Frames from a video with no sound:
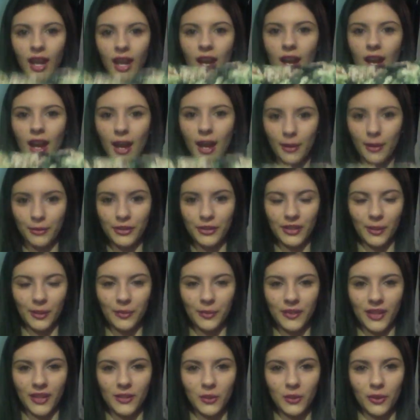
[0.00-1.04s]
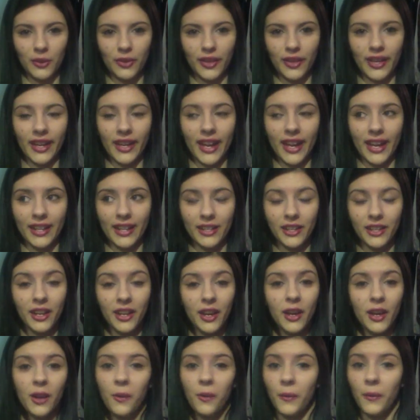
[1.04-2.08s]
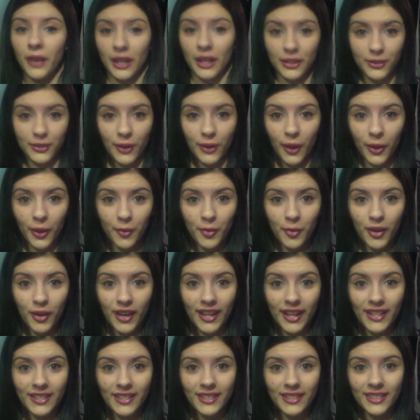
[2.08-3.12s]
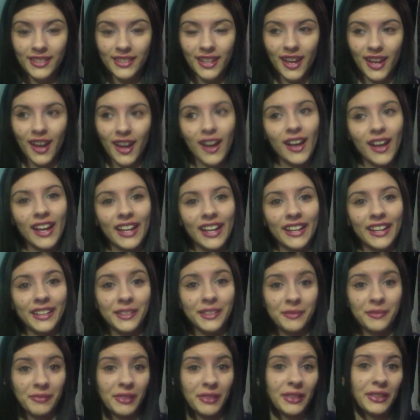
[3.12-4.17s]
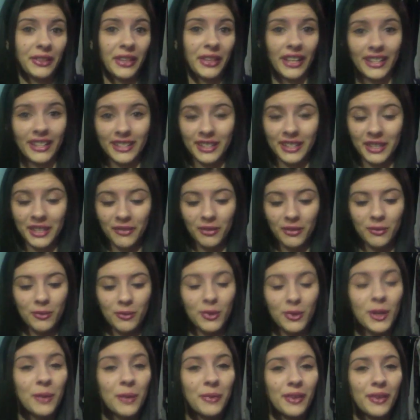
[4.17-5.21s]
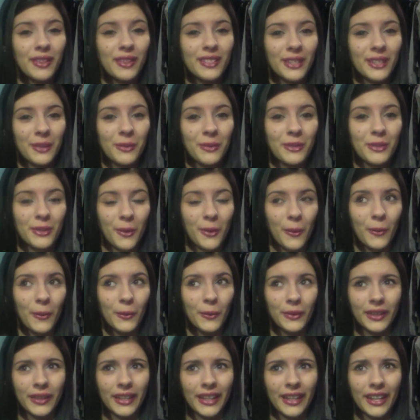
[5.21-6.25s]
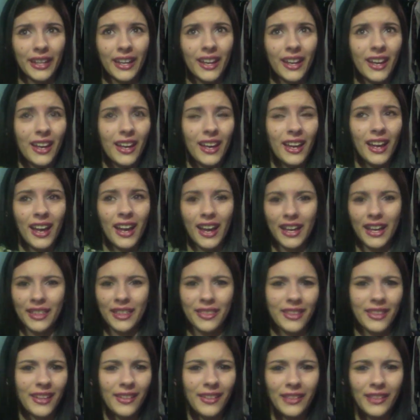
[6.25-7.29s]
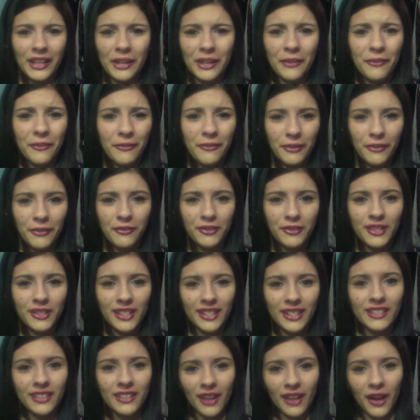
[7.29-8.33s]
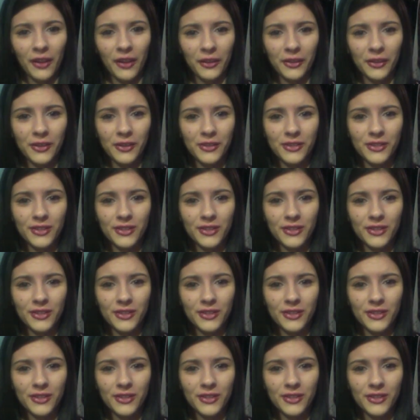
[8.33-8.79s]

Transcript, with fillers: I'm just obsessed with it. And when I saw the price, I liked it even more because it was only I think like $15.